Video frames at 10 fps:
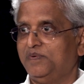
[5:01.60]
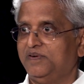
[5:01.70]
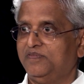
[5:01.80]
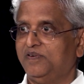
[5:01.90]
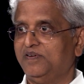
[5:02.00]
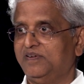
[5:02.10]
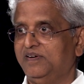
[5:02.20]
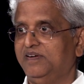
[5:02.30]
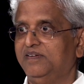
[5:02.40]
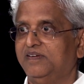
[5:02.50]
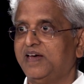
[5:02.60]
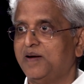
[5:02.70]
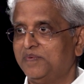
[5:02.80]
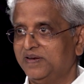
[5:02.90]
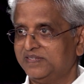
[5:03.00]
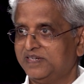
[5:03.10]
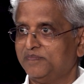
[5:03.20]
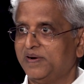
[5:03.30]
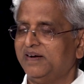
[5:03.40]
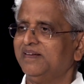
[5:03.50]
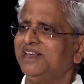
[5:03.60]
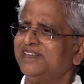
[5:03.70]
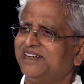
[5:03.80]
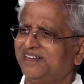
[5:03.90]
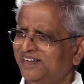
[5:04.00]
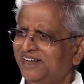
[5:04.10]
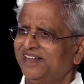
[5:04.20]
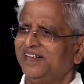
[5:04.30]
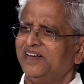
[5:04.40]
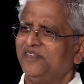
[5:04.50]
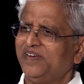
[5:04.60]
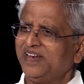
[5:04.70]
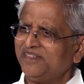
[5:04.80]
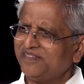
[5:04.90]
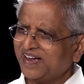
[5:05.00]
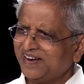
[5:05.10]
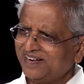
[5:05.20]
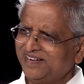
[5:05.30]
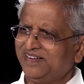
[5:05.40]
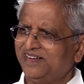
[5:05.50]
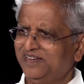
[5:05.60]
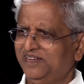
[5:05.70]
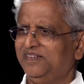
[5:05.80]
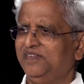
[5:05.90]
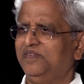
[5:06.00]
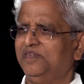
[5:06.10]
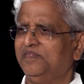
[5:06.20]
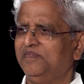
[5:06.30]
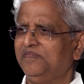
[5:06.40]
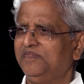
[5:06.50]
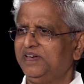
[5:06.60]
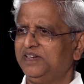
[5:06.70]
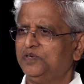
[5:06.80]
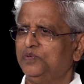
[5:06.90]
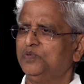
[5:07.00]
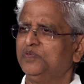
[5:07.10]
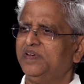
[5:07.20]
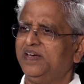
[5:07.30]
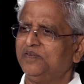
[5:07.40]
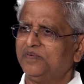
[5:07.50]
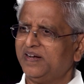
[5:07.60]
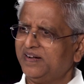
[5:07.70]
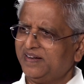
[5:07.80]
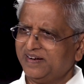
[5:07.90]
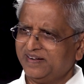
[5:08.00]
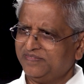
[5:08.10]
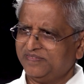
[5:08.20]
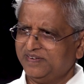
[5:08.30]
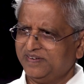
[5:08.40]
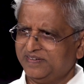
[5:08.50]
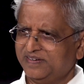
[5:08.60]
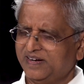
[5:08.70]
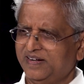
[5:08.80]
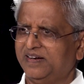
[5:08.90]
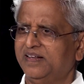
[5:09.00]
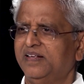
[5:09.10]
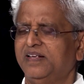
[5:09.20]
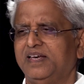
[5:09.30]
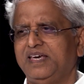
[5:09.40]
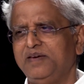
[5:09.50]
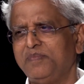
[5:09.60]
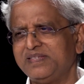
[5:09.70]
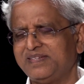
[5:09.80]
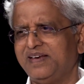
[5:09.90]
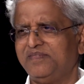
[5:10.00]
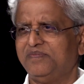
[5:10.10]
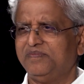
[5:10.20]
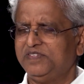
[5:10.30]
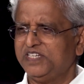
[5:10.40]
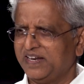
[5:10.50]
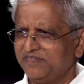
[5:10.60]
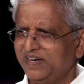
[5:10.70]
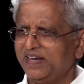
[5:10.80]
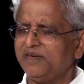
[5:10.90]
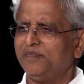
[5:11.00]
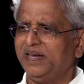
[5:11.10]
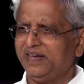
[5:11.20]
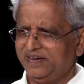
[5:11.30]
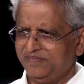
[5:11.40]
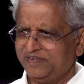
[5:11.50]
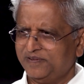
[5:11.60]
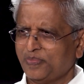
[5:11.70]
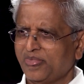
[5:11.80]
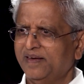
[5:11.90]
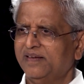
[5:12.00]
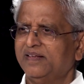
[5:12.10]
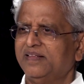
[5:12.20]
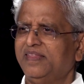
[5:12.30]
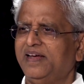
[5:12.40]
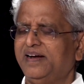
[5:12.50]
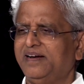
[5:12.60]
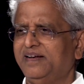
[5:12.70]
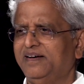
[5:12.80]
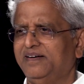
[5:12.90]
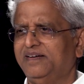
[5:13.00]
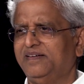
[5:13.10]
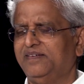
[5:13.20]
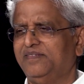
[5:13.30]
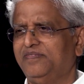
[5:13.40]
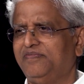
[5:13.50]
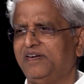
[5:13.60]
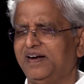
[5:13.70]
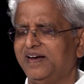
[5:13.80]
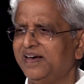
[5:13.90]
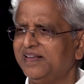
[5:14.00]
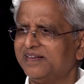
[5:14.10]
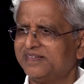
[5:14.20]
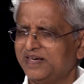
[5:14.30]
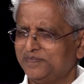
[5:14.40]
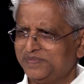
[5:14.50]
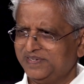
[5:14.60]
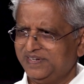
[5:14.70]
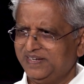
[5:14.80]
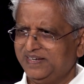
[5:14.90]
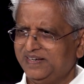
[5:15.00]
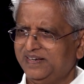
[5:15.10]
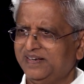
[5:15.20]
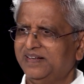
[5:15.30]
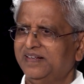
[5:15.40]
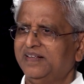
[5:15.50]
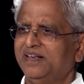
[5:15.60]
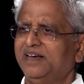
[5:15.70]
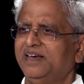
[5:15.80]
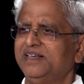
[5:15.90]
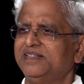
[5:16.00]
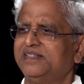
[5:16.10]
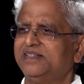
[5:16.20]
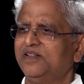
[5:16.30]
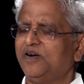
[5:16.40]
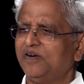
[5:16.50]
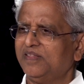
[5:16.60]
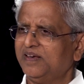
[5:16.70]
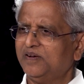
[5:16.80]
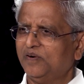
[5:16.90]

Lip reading: opted for capitalistic pattern. These are very valid issues where you can take different, right? Mm. He must have genuinely believed that fertilizer subsidy is not the